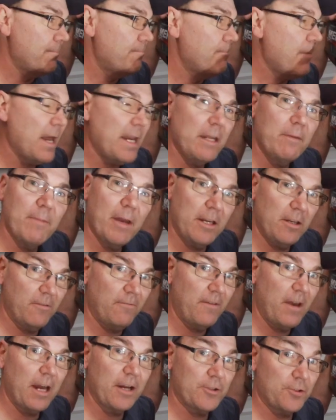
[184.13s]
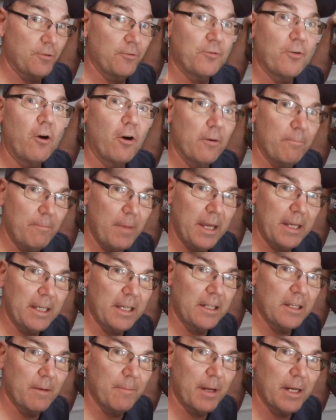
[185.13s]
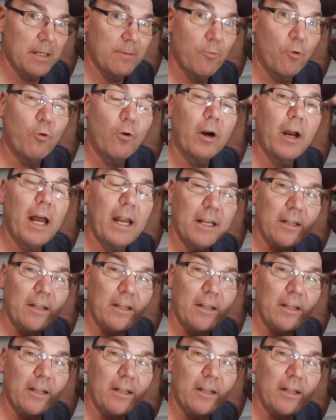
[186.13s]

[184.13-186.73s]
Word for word: many manufacturers aren't making them anymore.